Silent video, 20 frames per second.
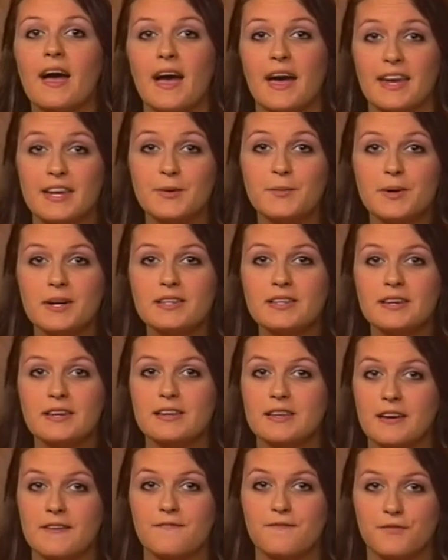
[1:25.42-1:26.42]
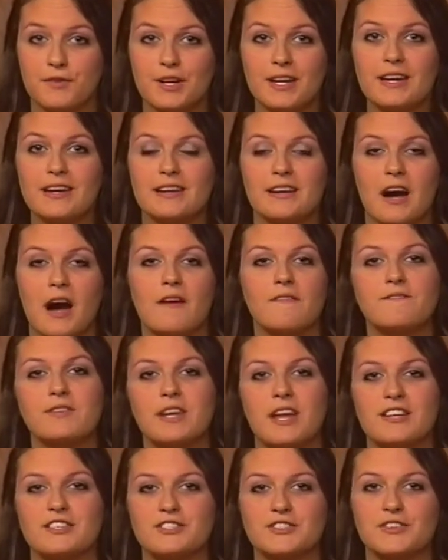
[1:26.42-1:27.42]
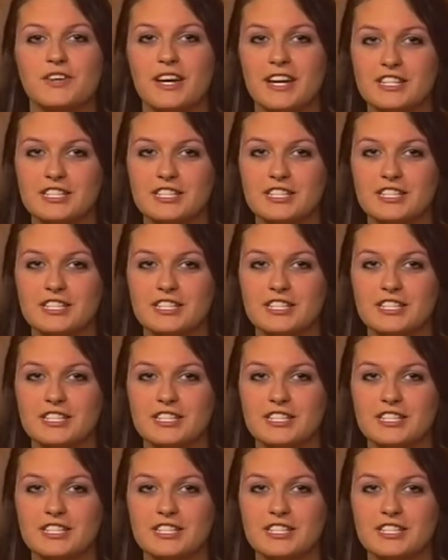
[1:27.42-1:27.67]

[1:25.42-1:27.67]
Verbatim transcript: Anyone can get free and confidential